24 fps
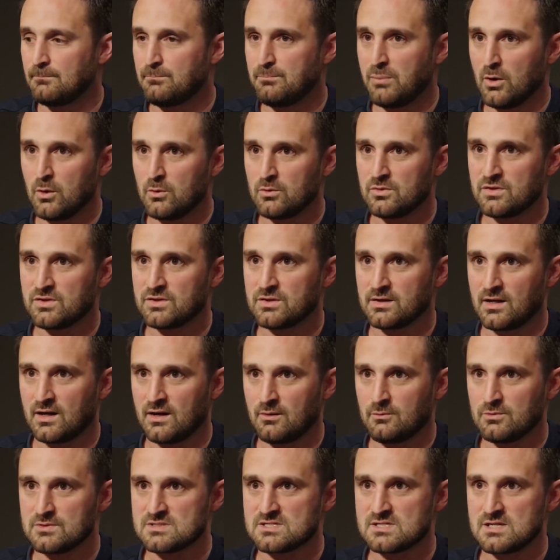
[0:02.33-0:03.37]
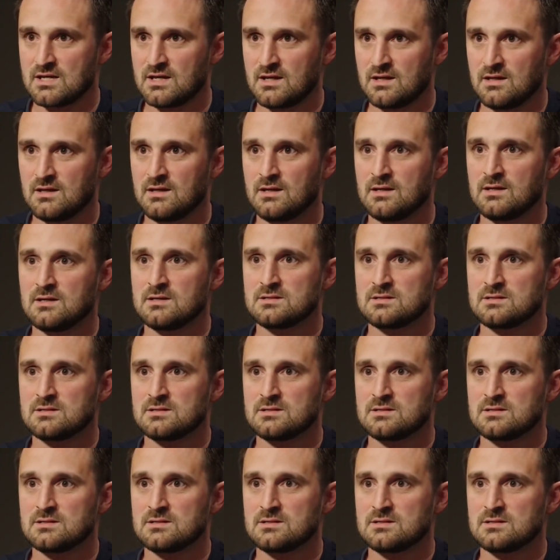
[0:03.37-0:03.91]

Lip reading: both, I would say,